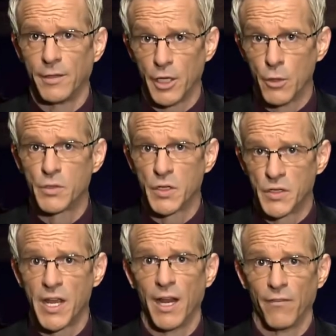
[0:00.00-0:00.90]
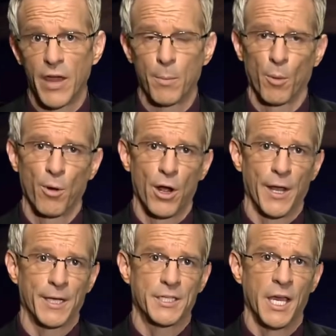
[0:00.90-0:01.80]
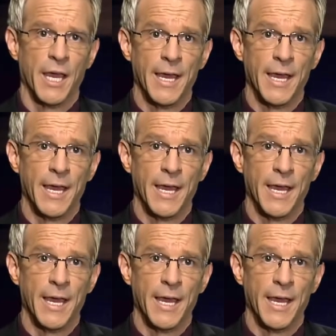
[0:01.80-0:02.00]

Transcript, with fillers: the use and sale of vapor products.